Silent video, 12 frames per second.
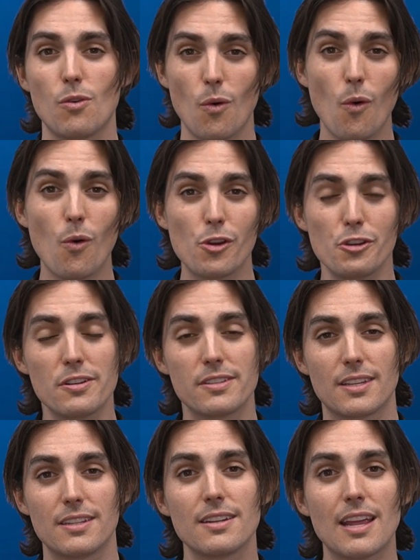or you can
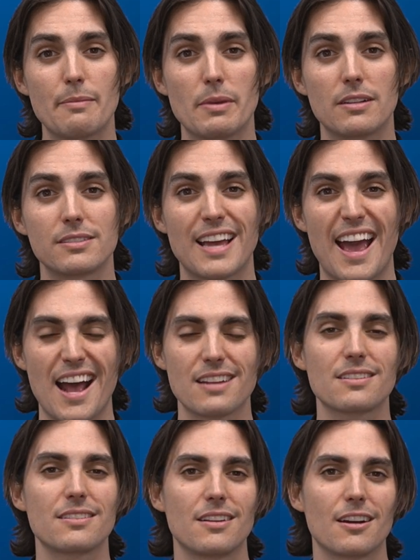send an email to
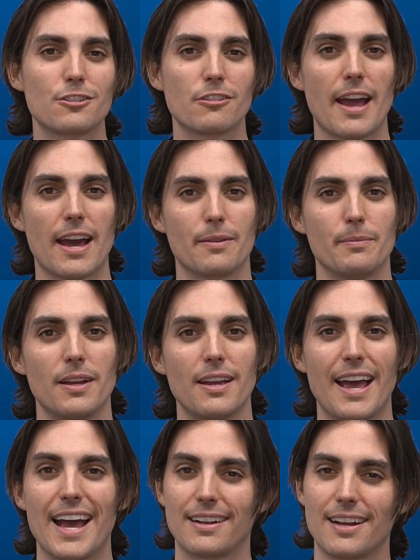
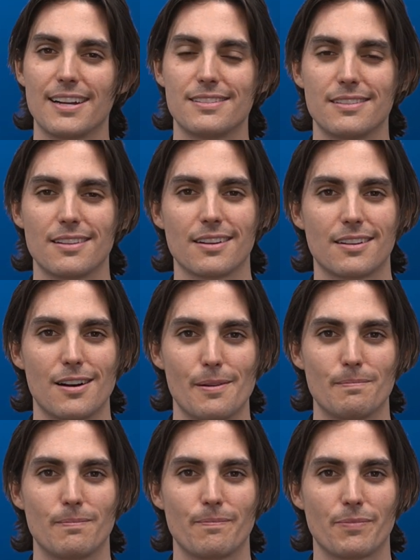AskDrAdam@KYZEN.com.
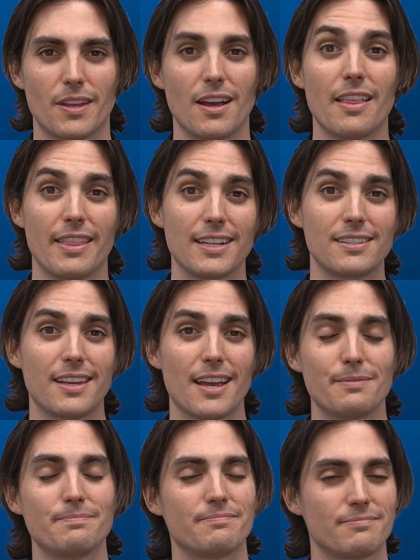Thanks
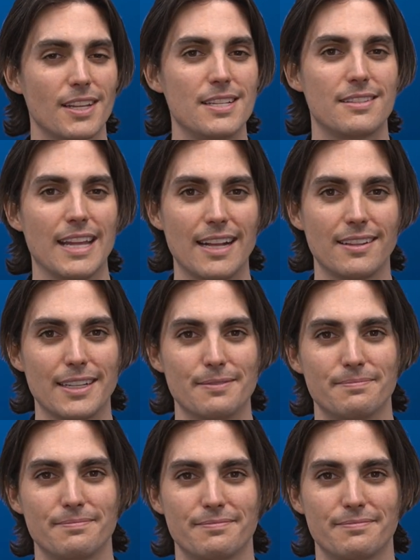again, and stay clean.